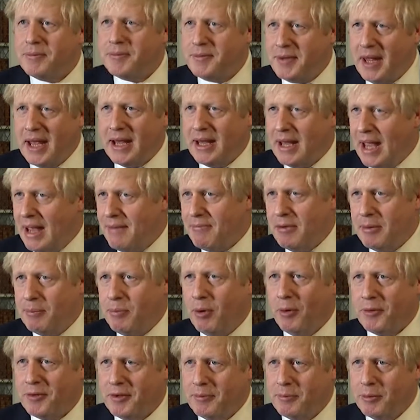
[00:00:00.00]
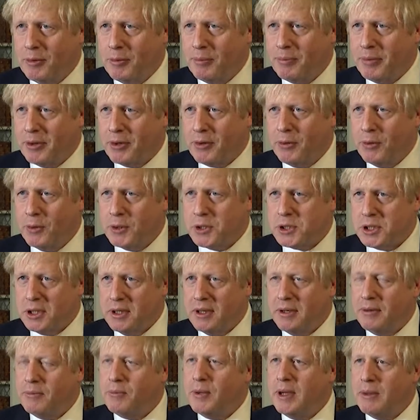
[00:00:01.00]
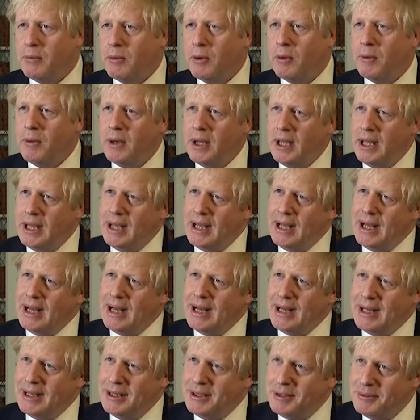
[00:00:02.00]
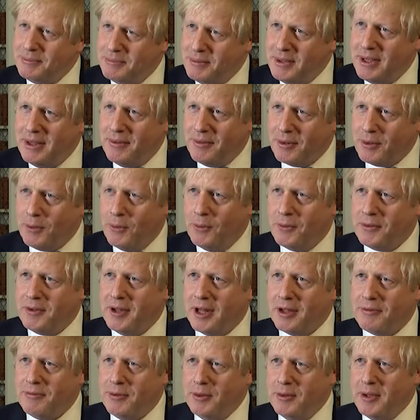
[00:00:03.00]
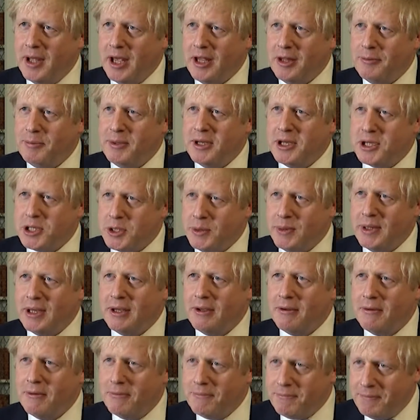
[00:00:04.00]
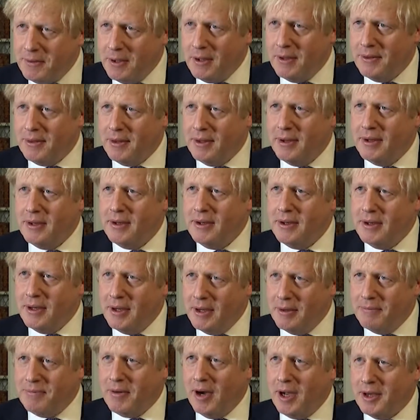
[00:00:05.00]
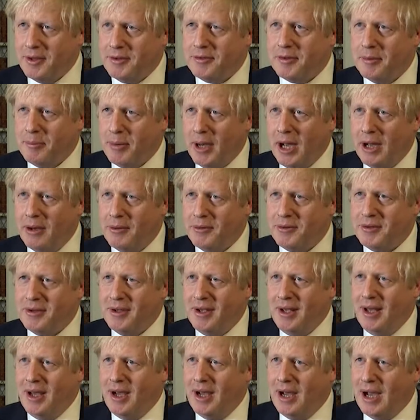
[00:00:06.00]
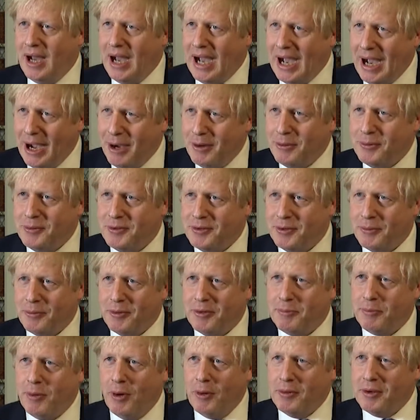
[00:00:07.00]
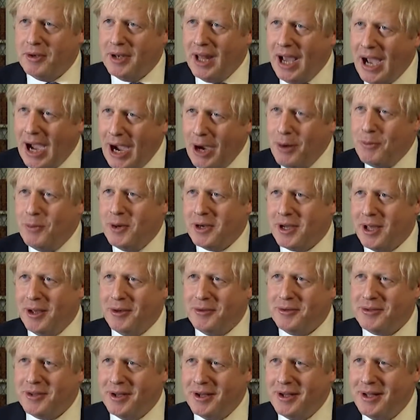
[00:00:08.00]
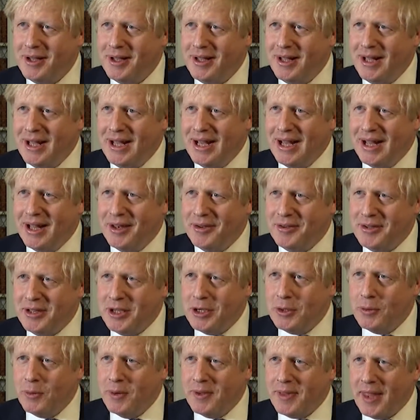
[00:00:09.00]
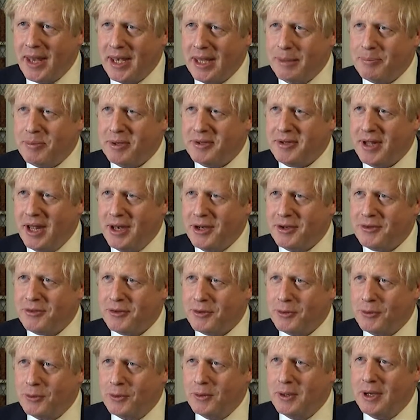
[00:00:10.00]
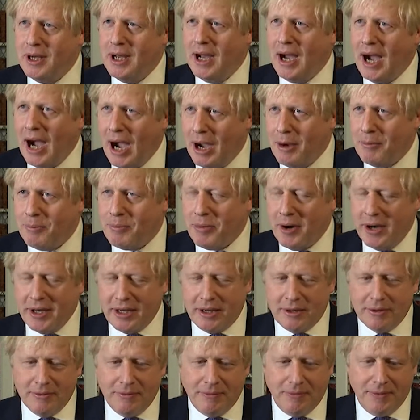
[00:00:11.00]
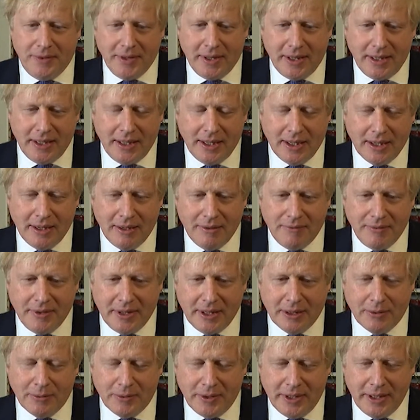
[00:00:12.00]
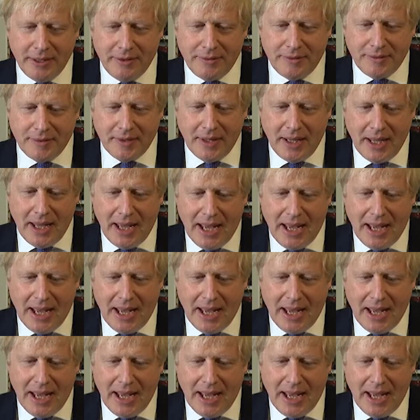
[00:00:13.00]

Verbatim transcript: take every possible precaution, and we will, in the course of the next few days, be issuing further advice about how to respond and how we're going to deal with any potential outbreak of the illness.